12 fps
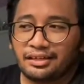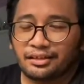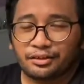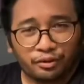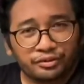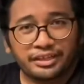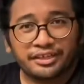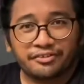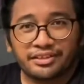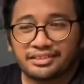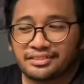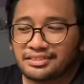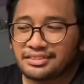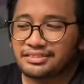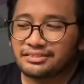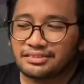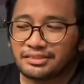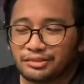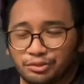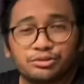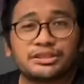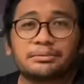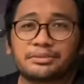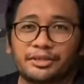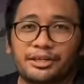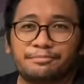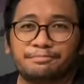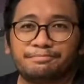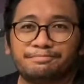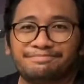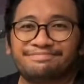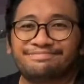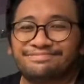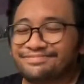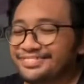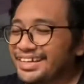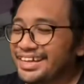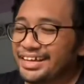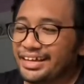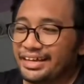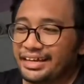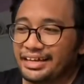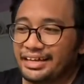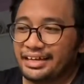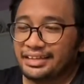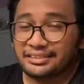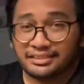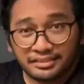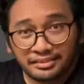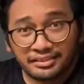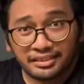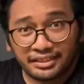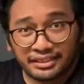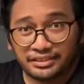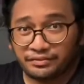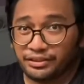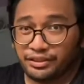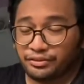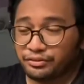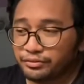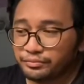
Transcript: content creators, do subscribe. And till the next video,